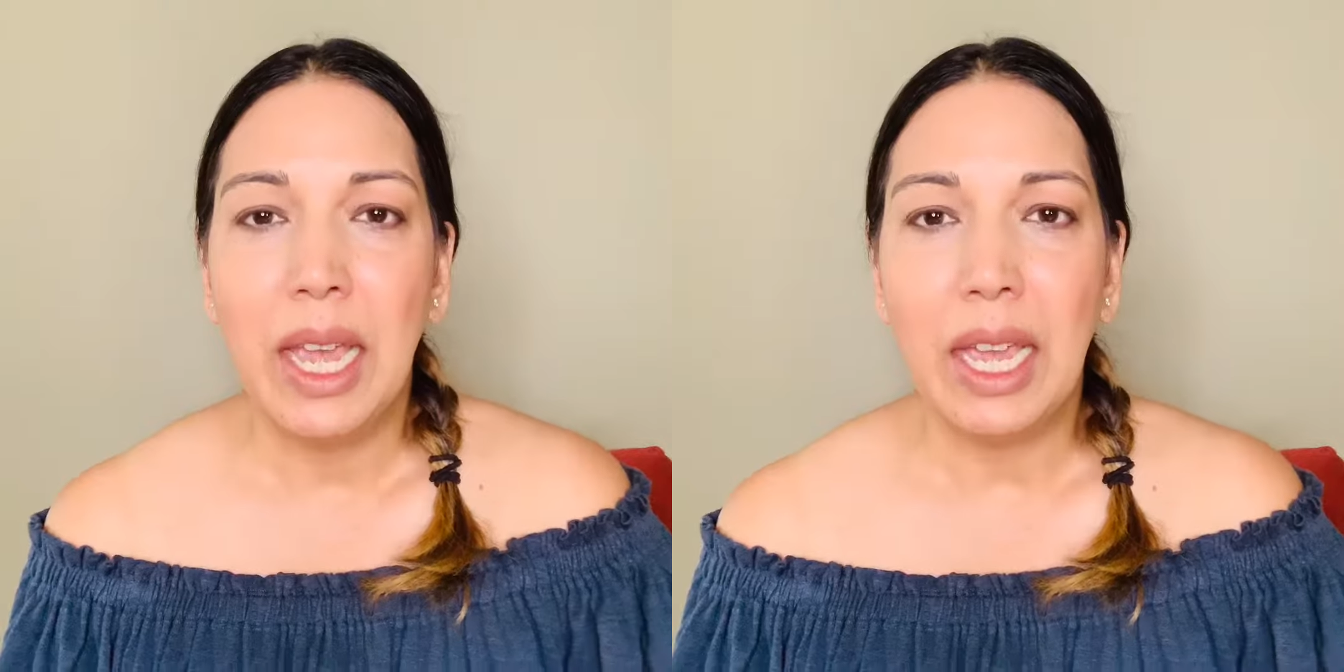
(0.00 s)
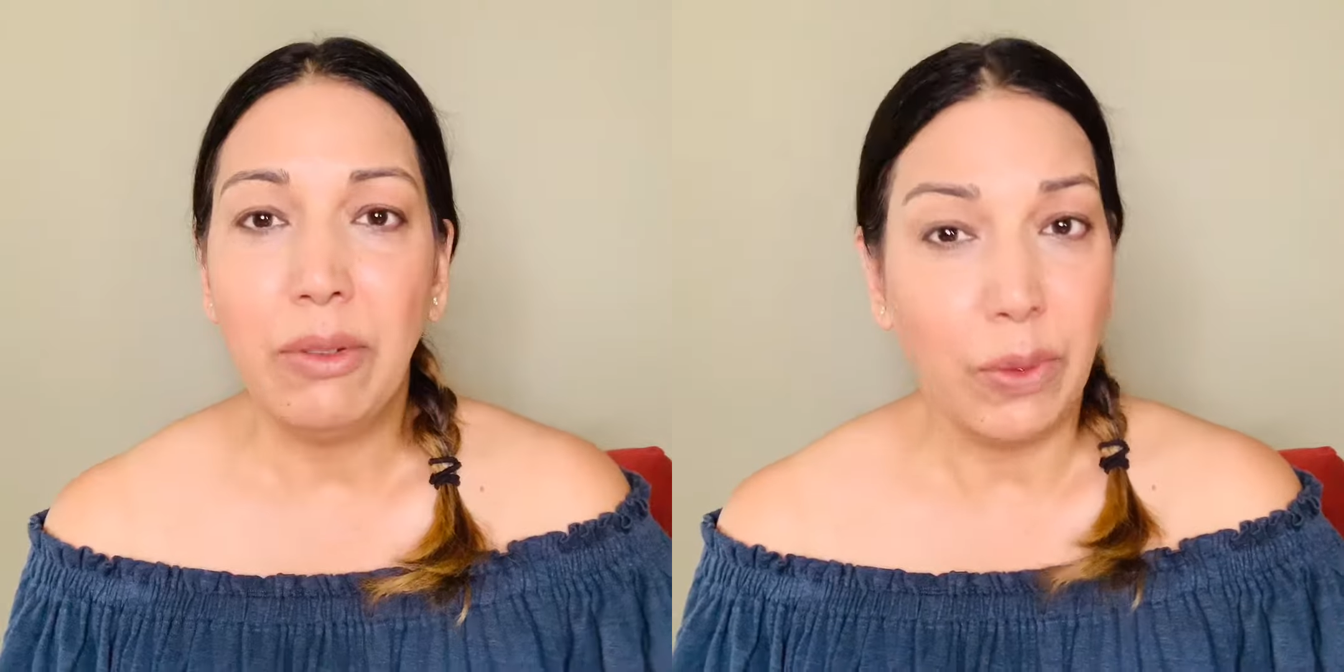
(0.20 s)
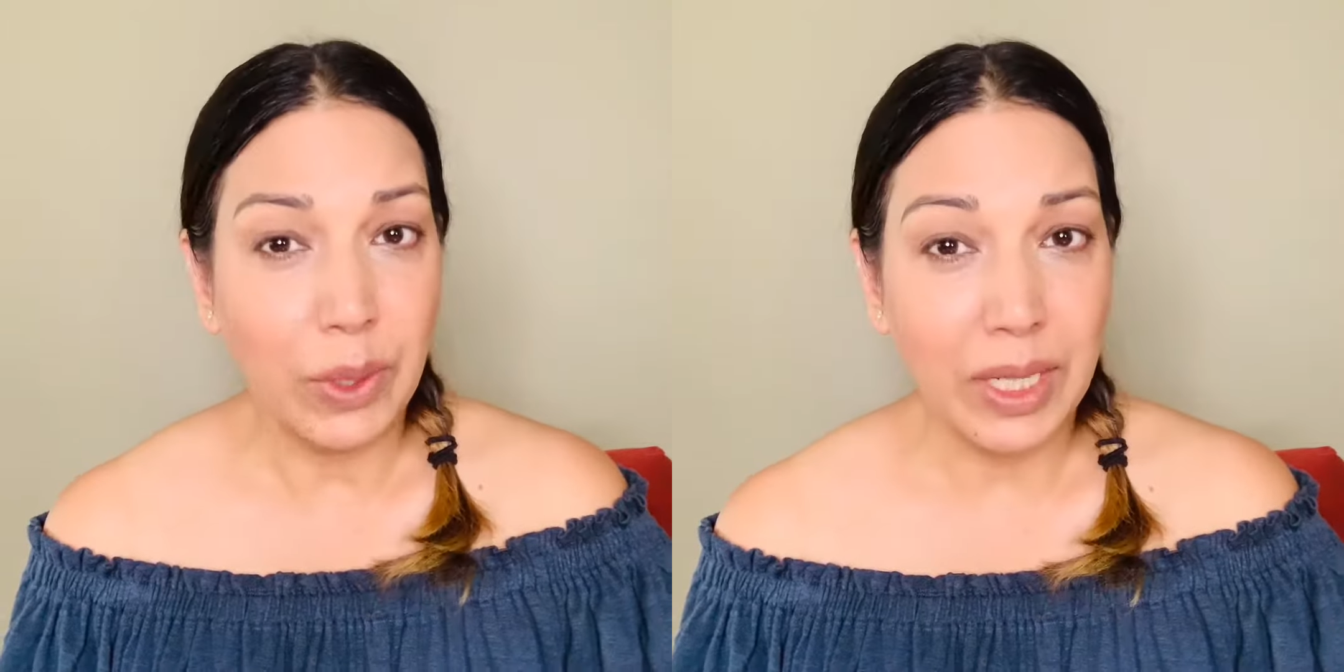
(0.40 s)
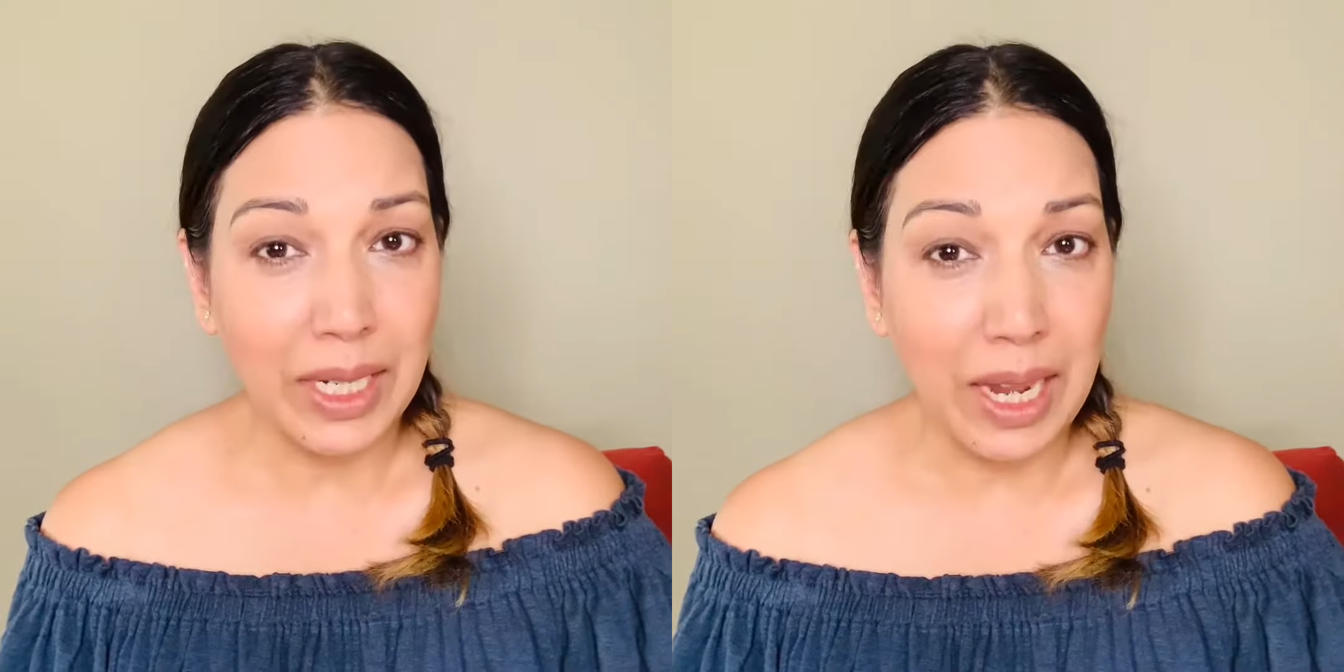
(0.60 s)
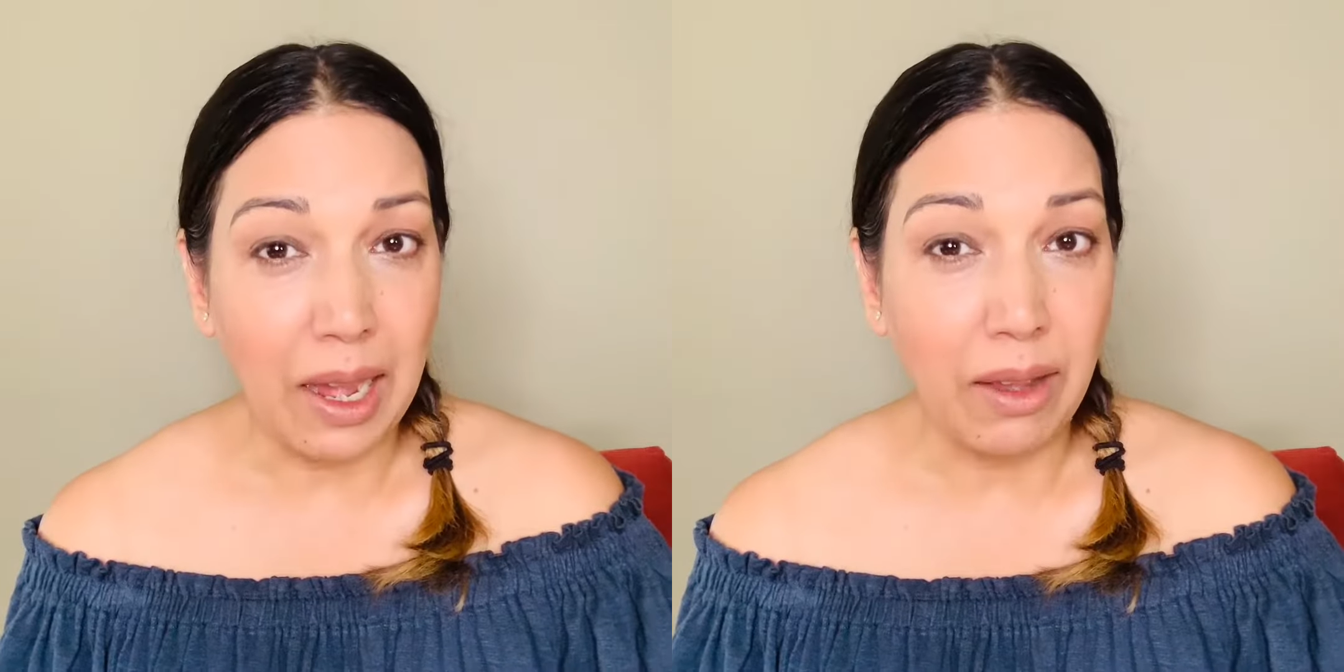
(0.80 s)
I fold it
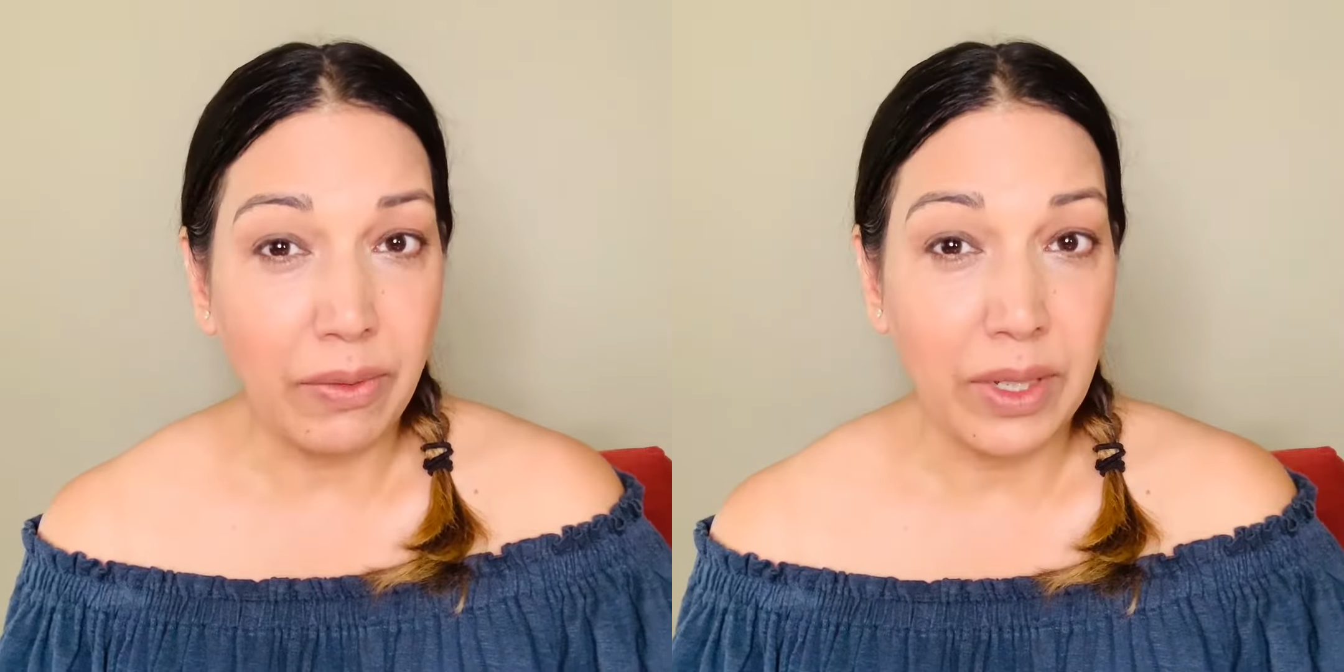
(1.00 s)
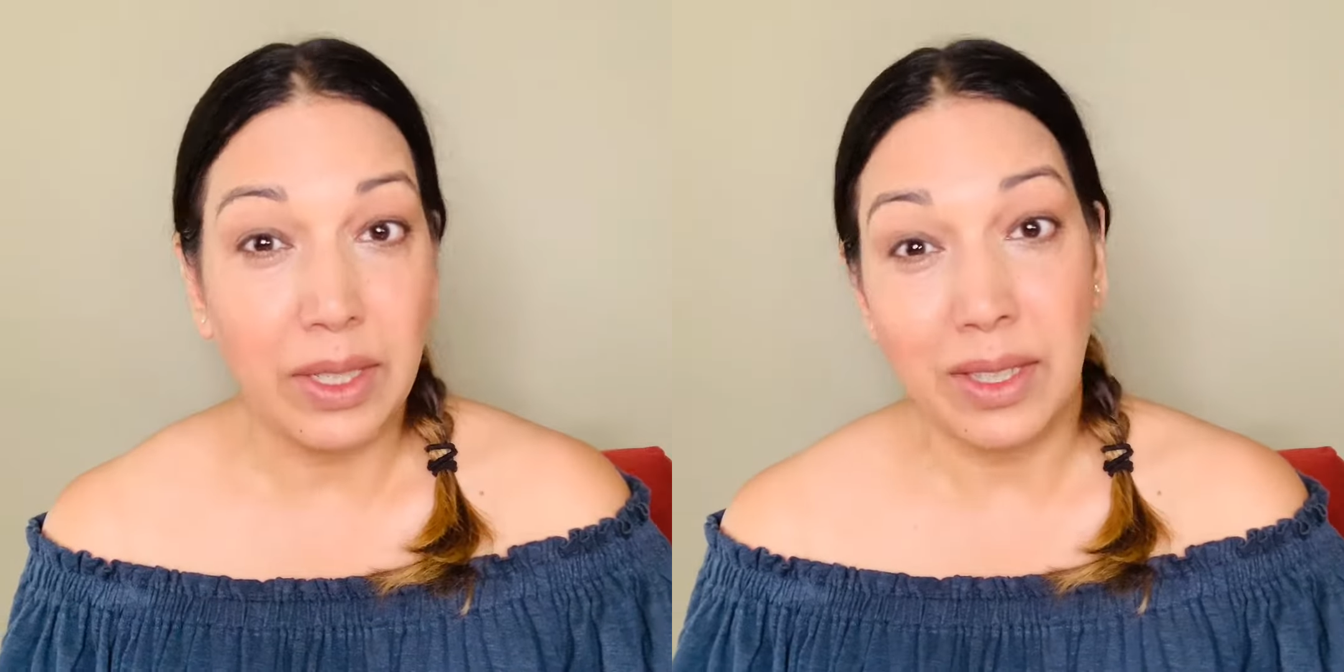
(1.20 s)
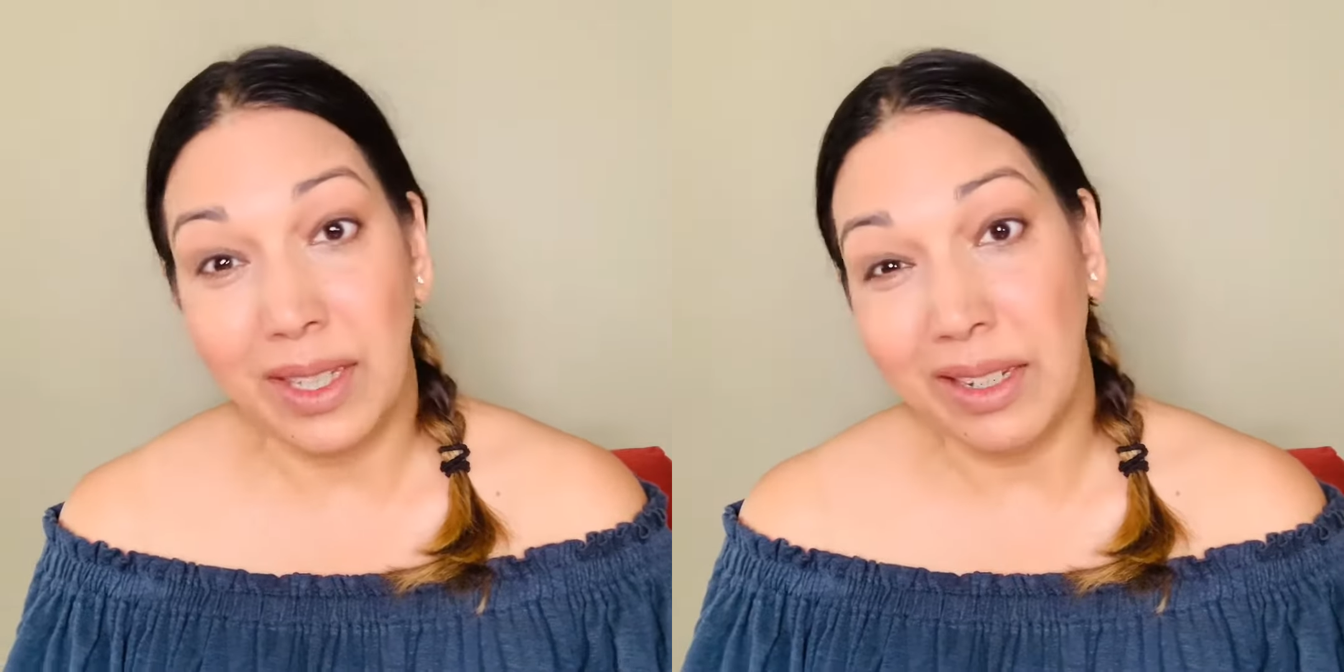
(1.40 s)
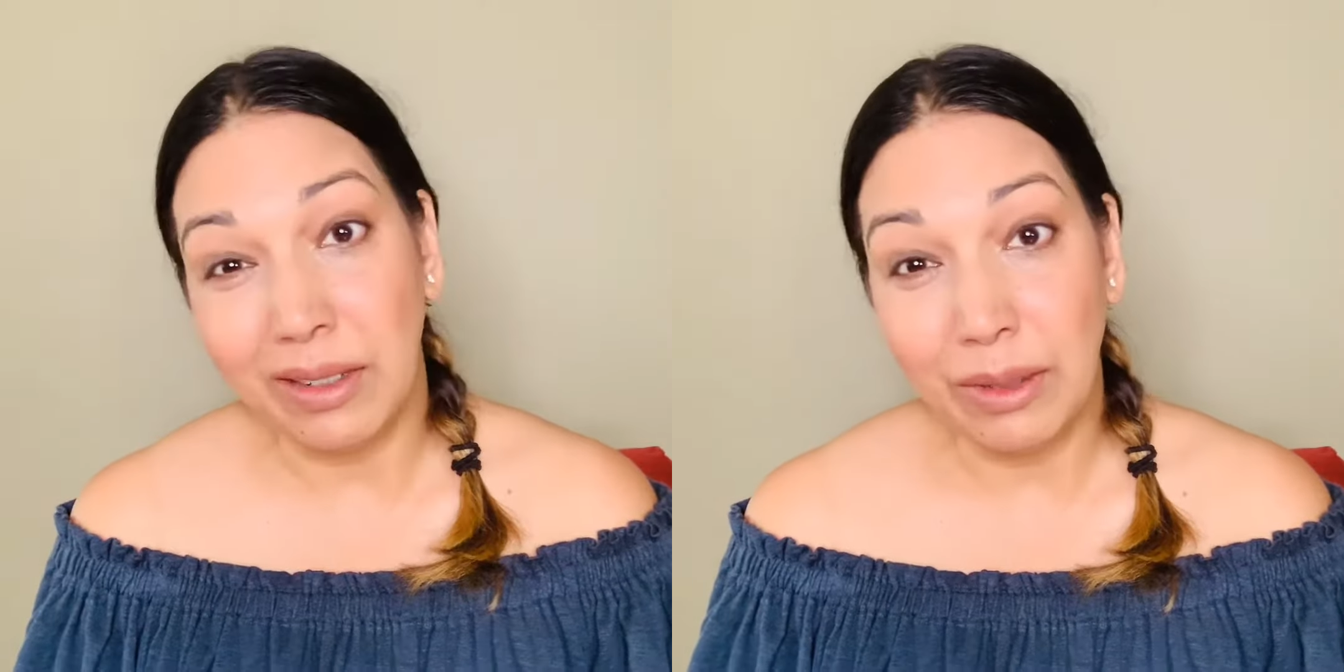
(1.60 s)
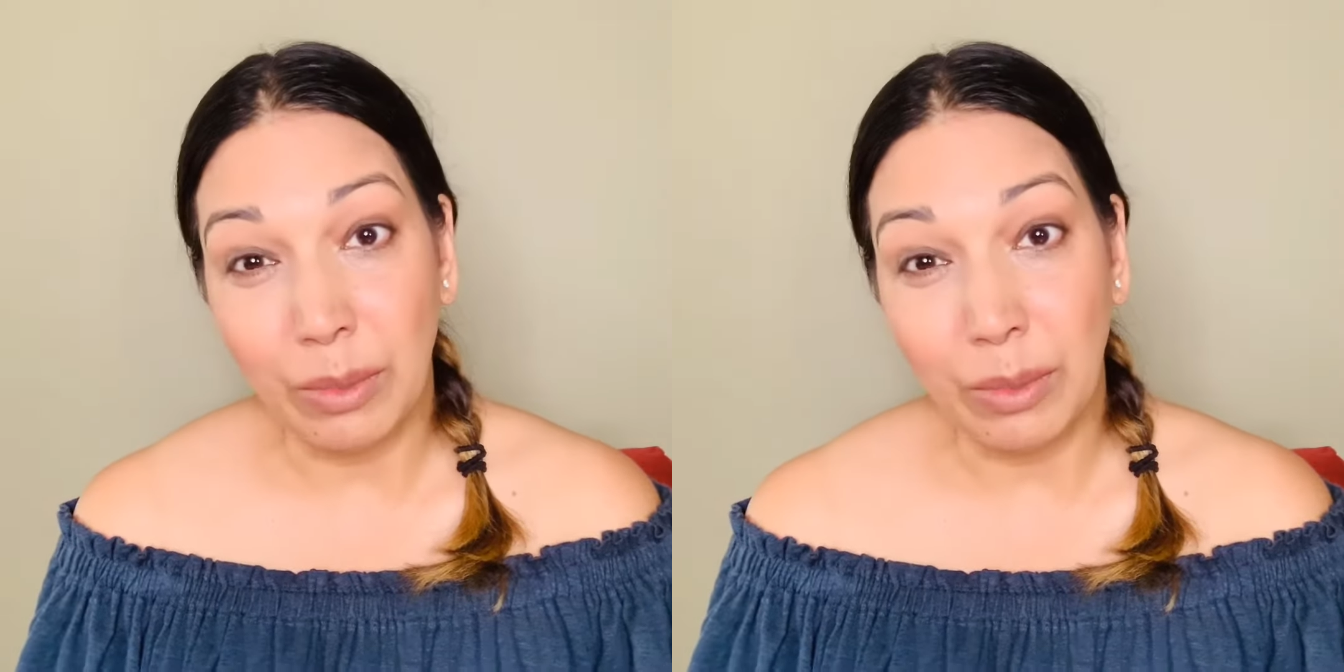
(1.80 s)
in half because, you know,